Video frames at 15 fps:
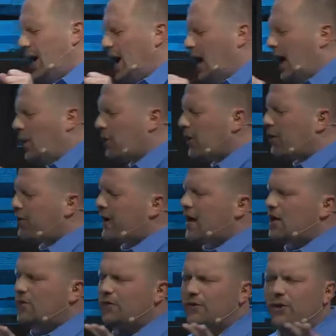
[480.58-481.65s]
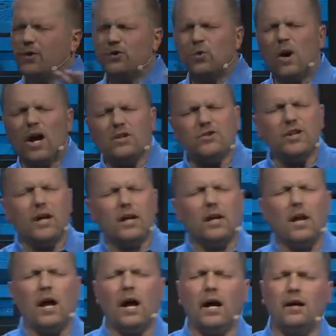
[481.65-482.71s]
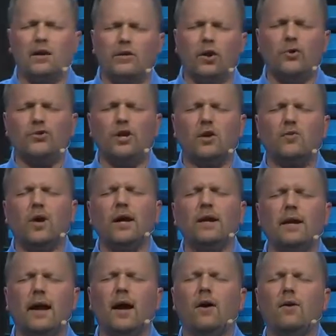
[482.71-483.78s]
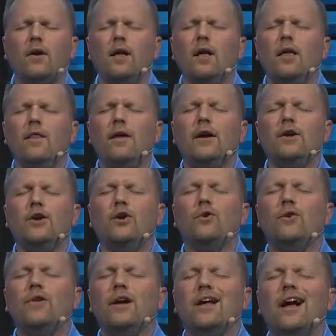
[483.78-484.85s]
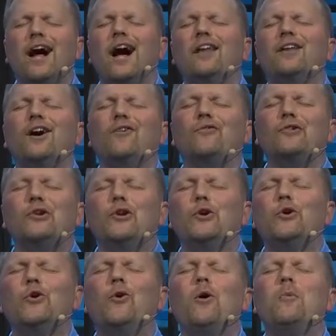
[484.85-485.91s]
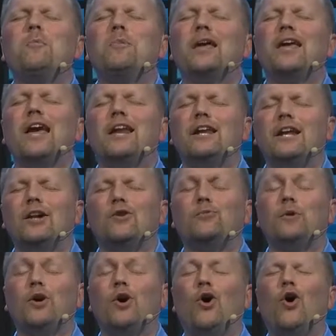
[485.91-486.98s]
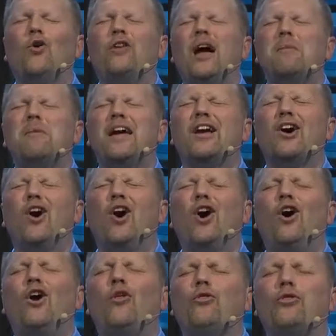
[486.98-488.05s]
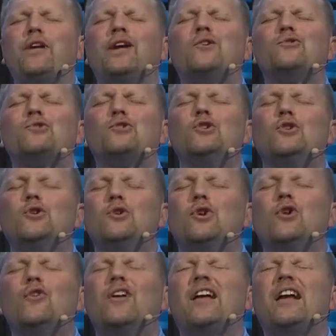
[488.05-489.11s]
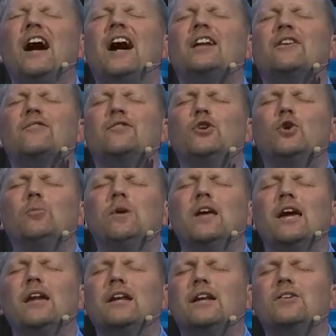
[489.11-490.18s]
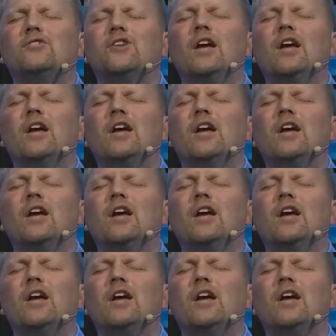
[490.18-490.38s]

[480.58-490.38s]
I want to thank you for those watching online and those here right now that you're the God of new beginnings. Behold, I make all things new. You're the God of new beginnings.